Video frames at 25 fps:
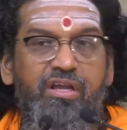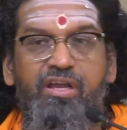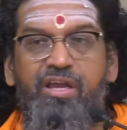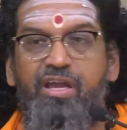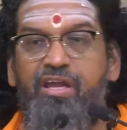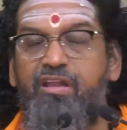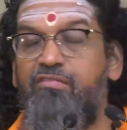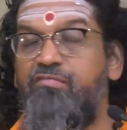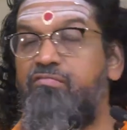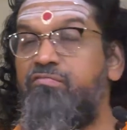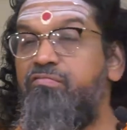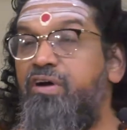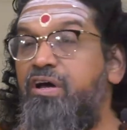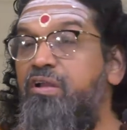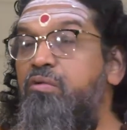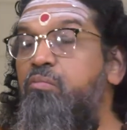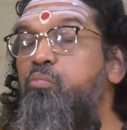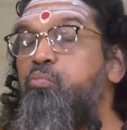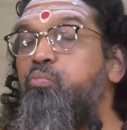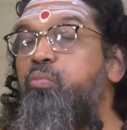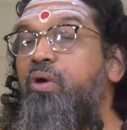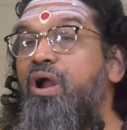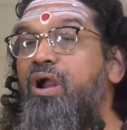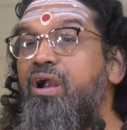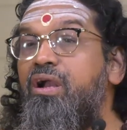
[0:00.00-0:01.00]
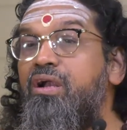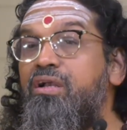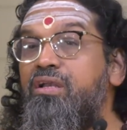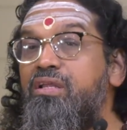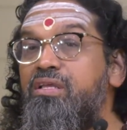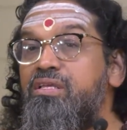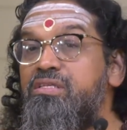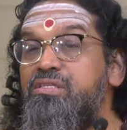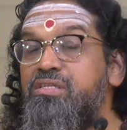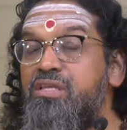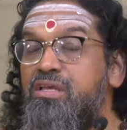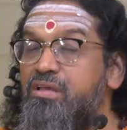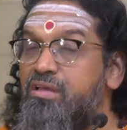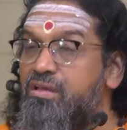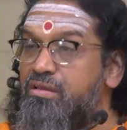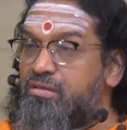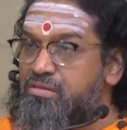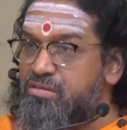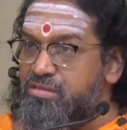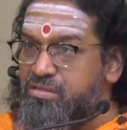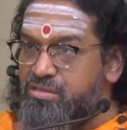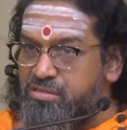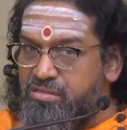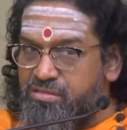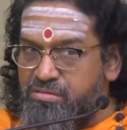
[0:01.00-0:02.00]
And one part is
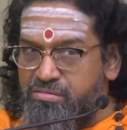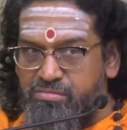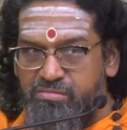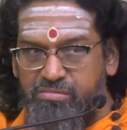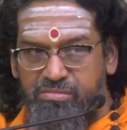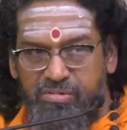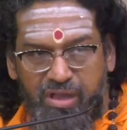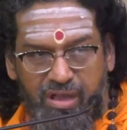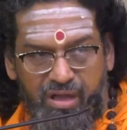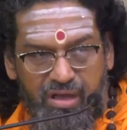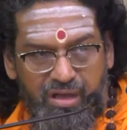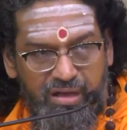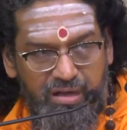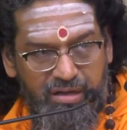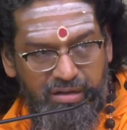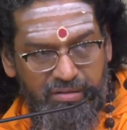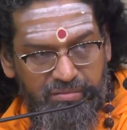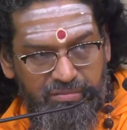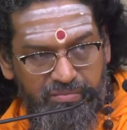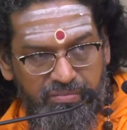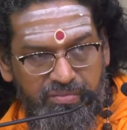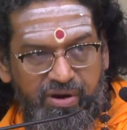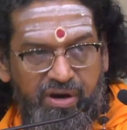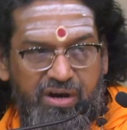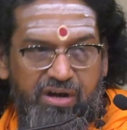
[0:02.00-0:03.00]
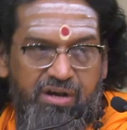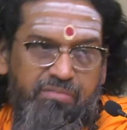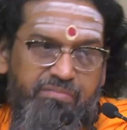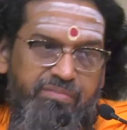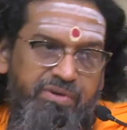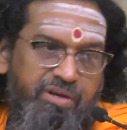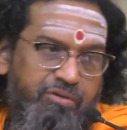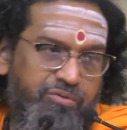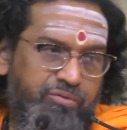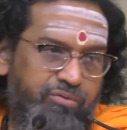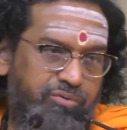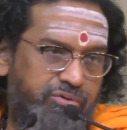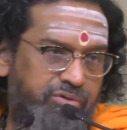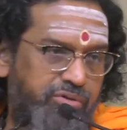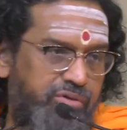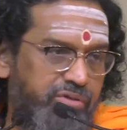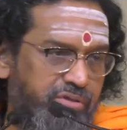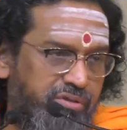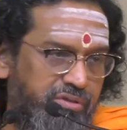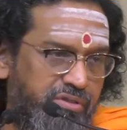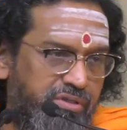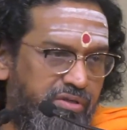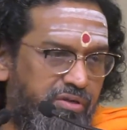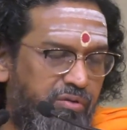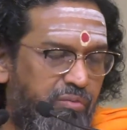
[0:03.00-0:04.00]
pranamaya kosh
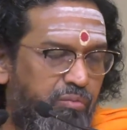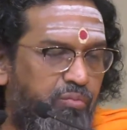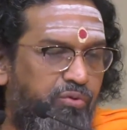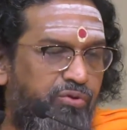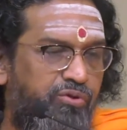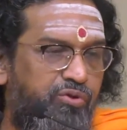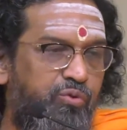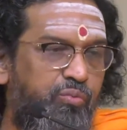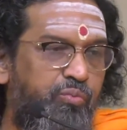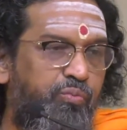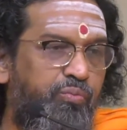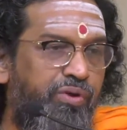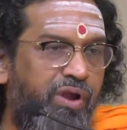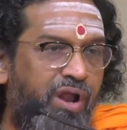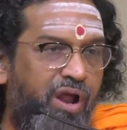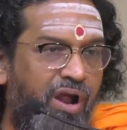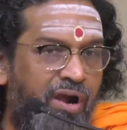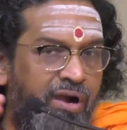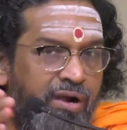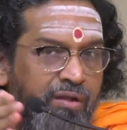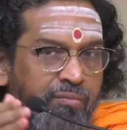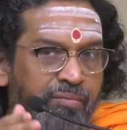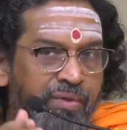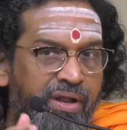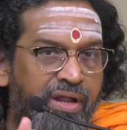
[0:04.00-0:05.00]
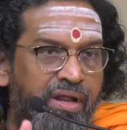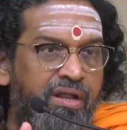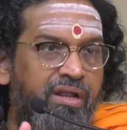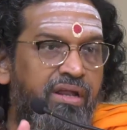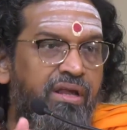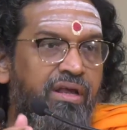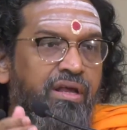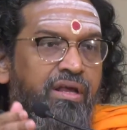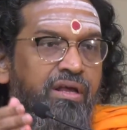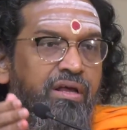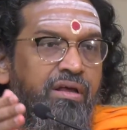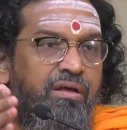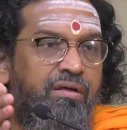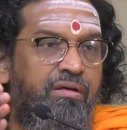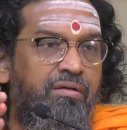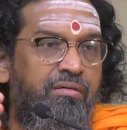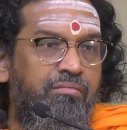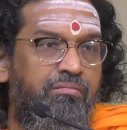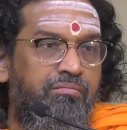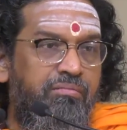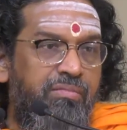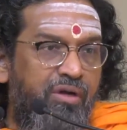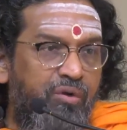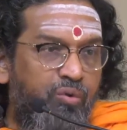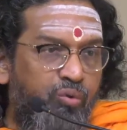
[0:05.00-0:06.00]
is there. So pranamaya,
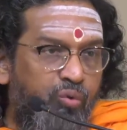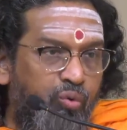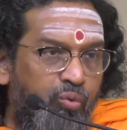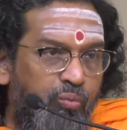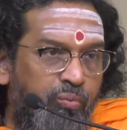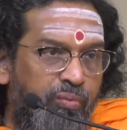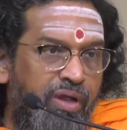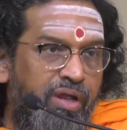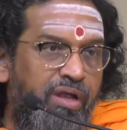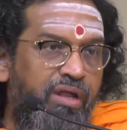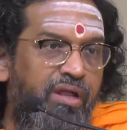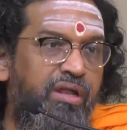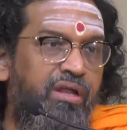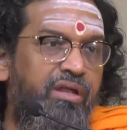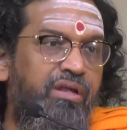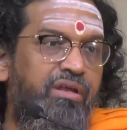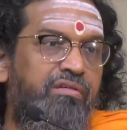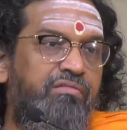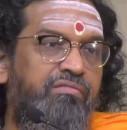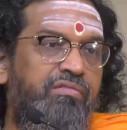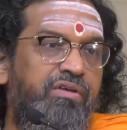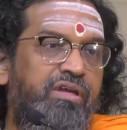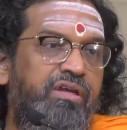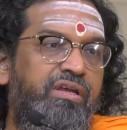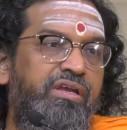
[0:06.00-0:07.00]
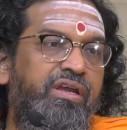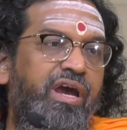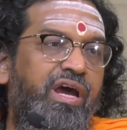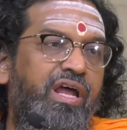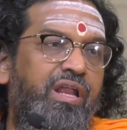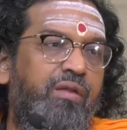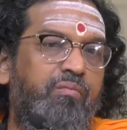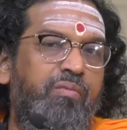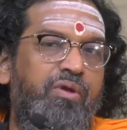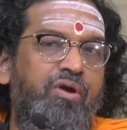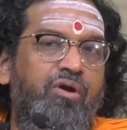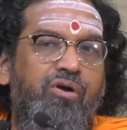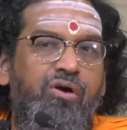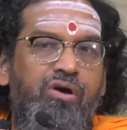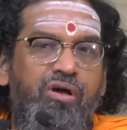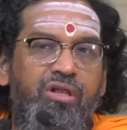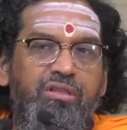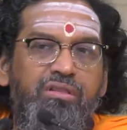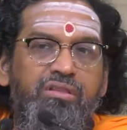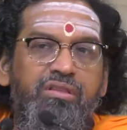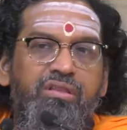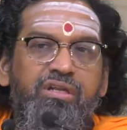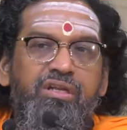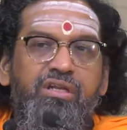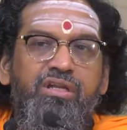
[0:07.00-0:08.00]
manomaya, vijnanmaya, all
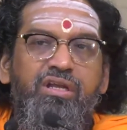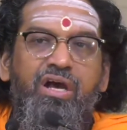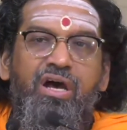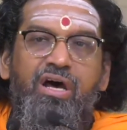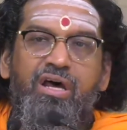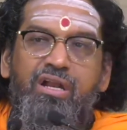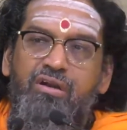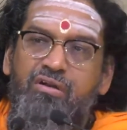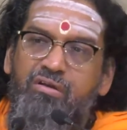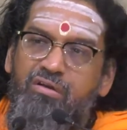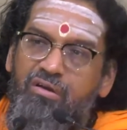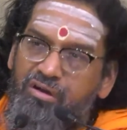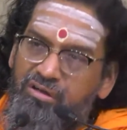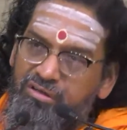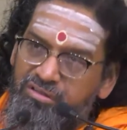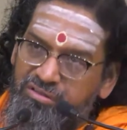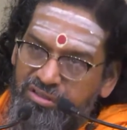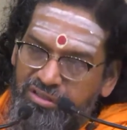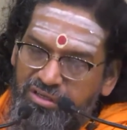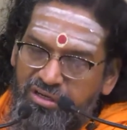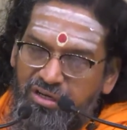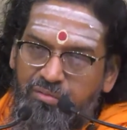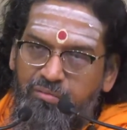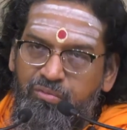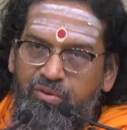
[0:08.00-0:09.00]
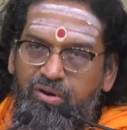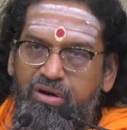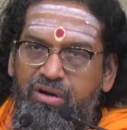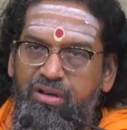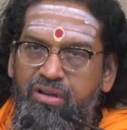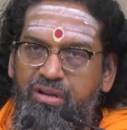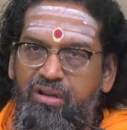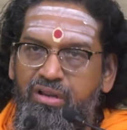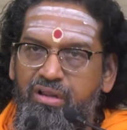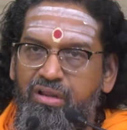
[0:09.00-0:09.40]
3 are called subtle body.